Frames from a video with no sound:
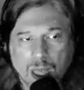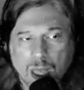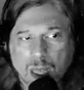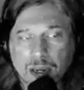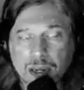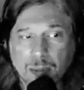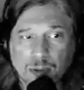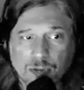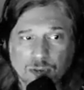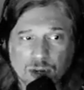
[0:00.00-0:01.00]

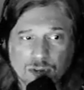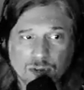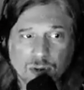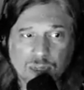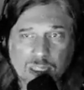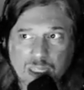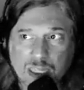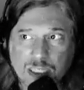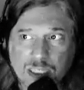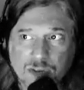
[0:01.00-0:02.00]
Number 44 in the
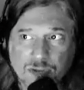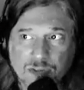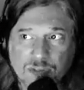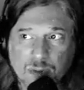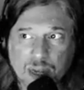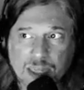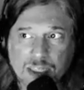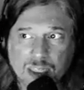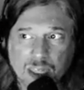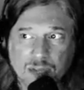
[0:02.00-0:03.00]
list of 50 ways
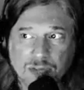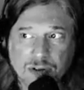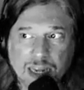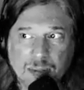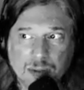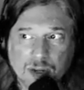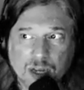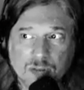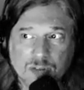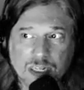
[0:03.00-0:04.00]
to love your neighbor,
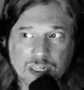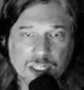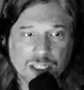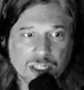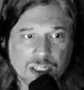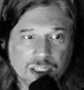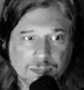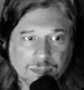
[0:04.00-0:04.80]
COVID edition,